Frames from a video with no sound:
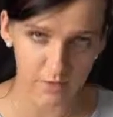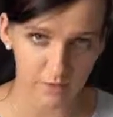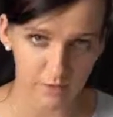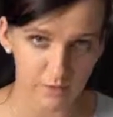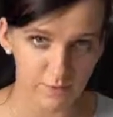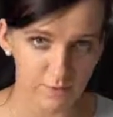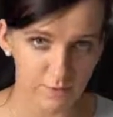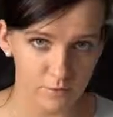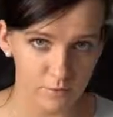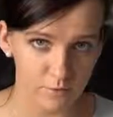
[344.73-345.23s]

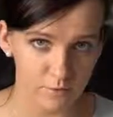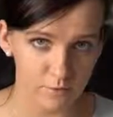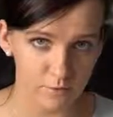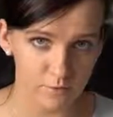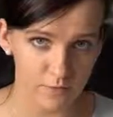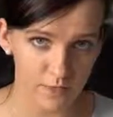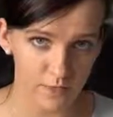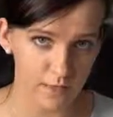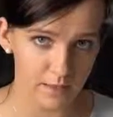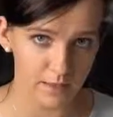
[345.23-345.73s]
have to
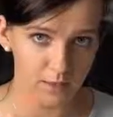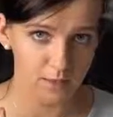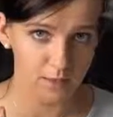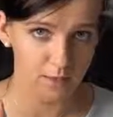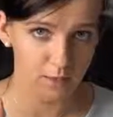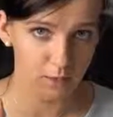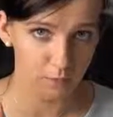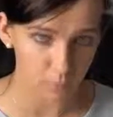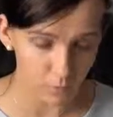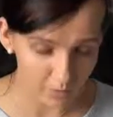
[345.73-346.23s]
get
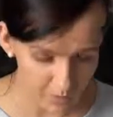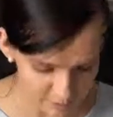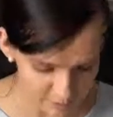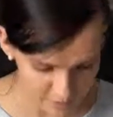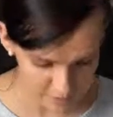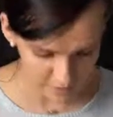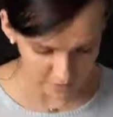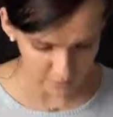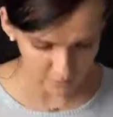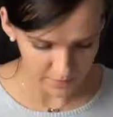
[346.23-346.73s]
1
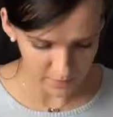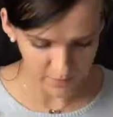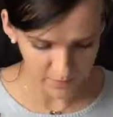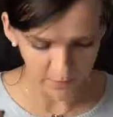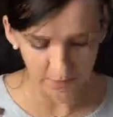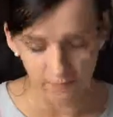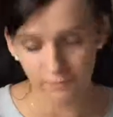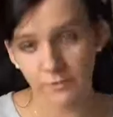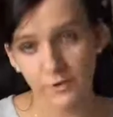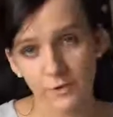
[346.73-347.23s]
treatment
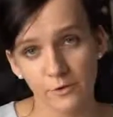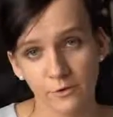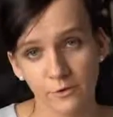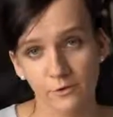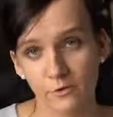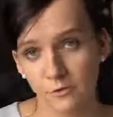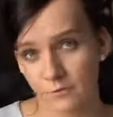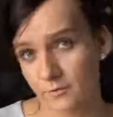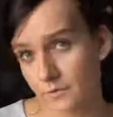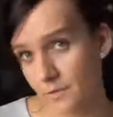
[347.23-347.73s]
every 2
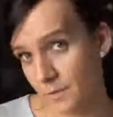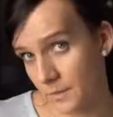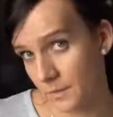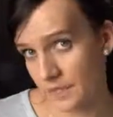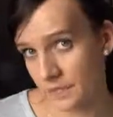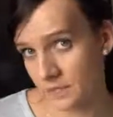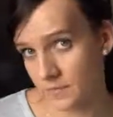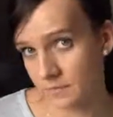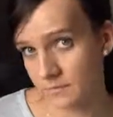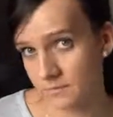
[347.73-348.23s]
to 3
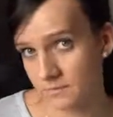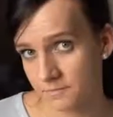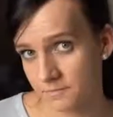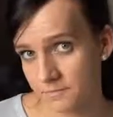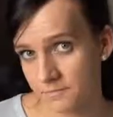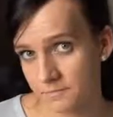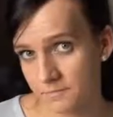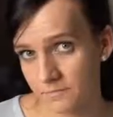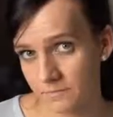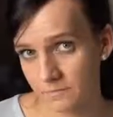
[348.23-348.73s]
weeks
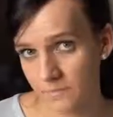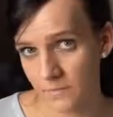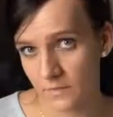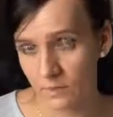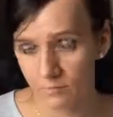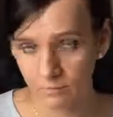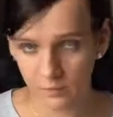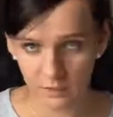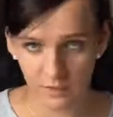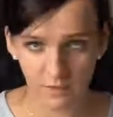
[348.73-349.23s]

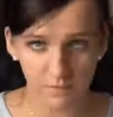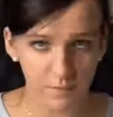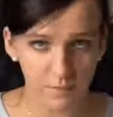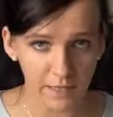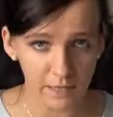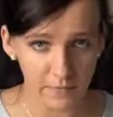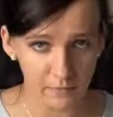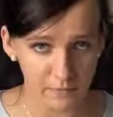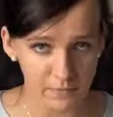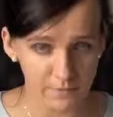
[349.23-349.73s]
for the
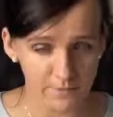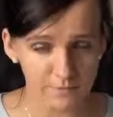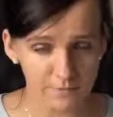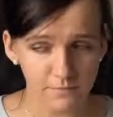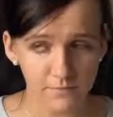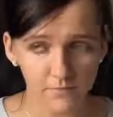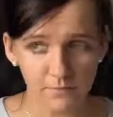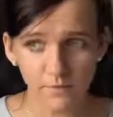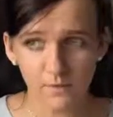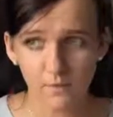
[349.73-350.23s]
mild one.
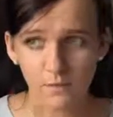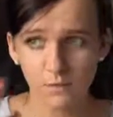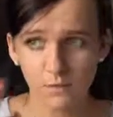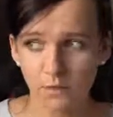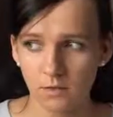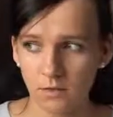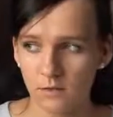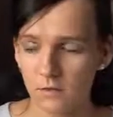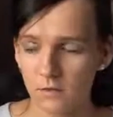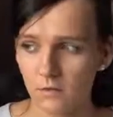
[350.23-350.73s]

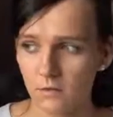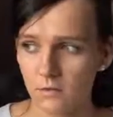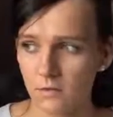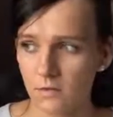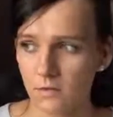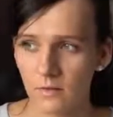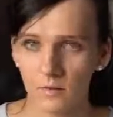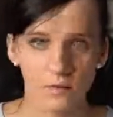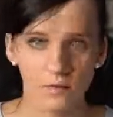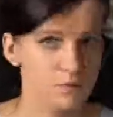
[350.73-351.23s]
So
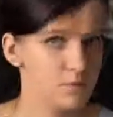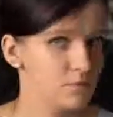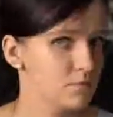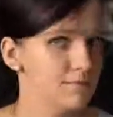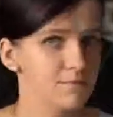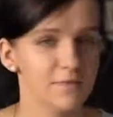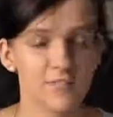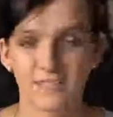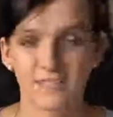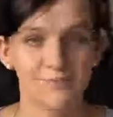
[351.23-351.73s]

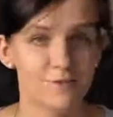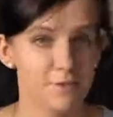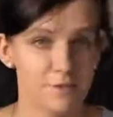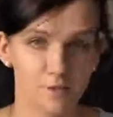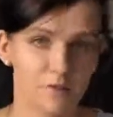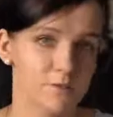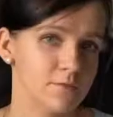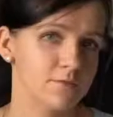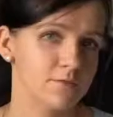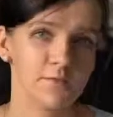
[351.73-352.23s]
that's very
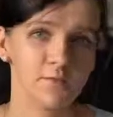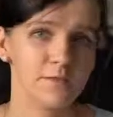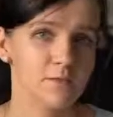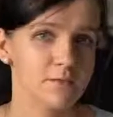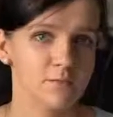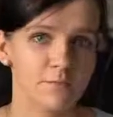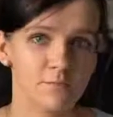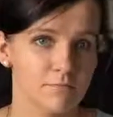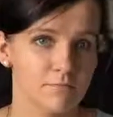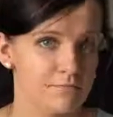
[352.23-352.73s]

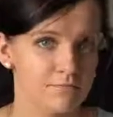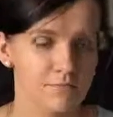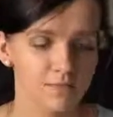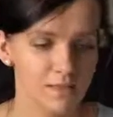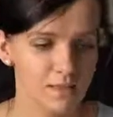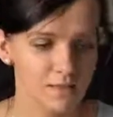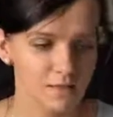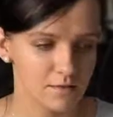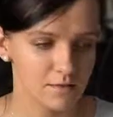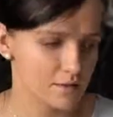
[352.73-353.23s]
convenient.
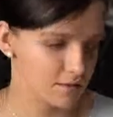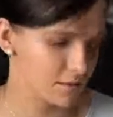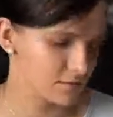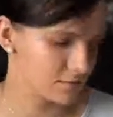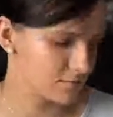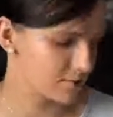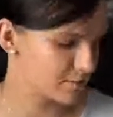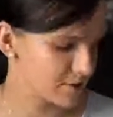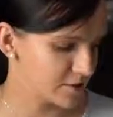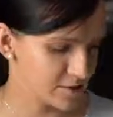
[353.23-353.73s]
That
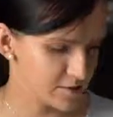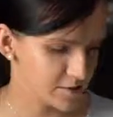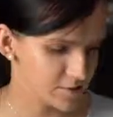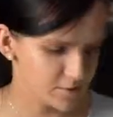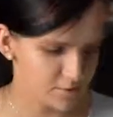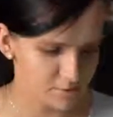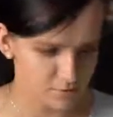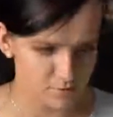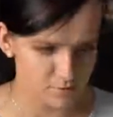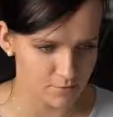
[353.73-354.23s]
just,
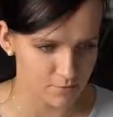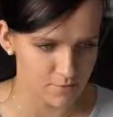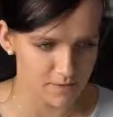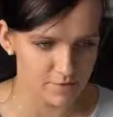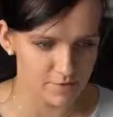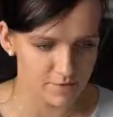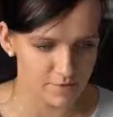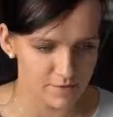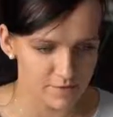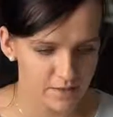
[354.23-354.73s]
you know,
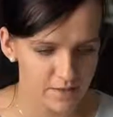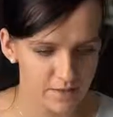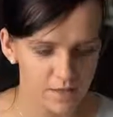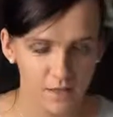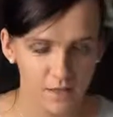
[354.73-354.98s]
whenever